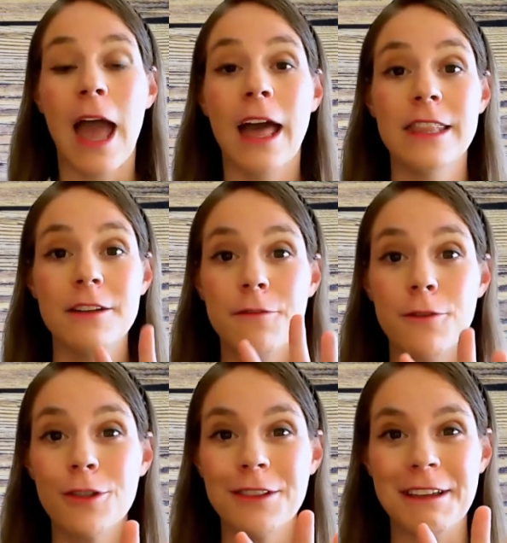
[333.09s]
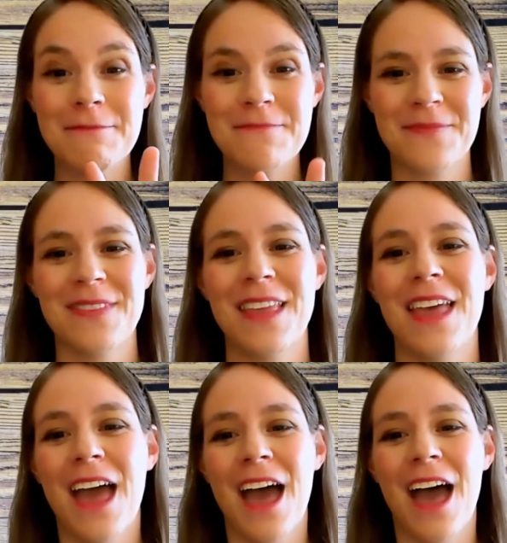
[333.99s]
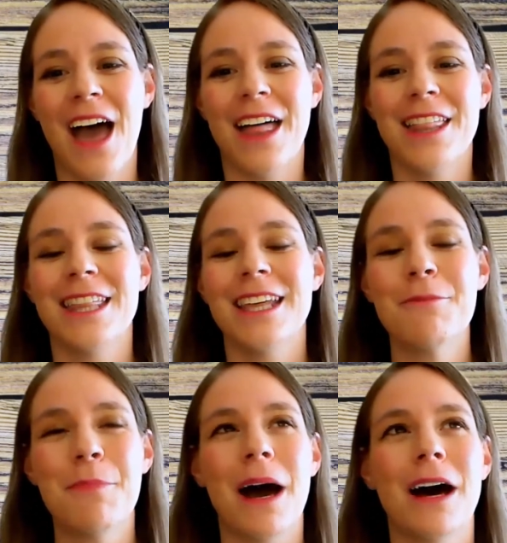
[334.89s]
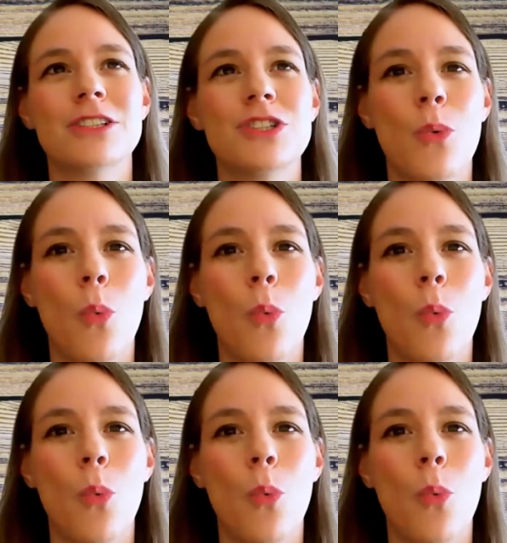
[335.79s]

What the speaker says: And then fourthly, think about